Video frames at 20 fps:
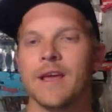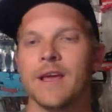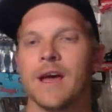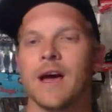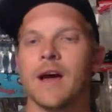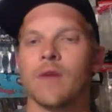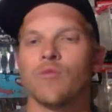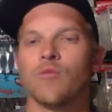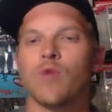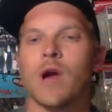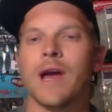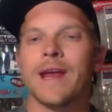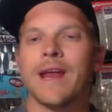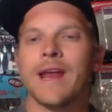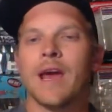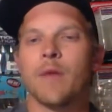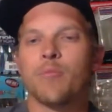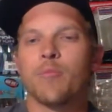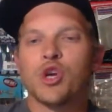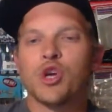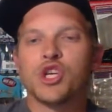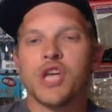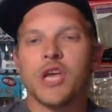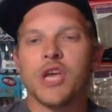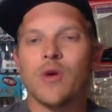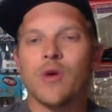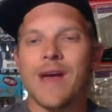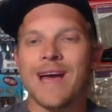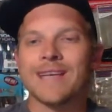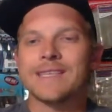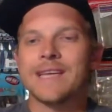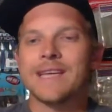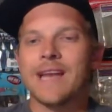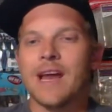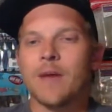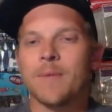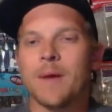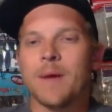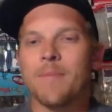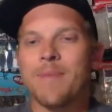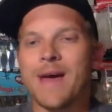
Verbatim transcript: Uh, Ryan, I appreciate you asking how my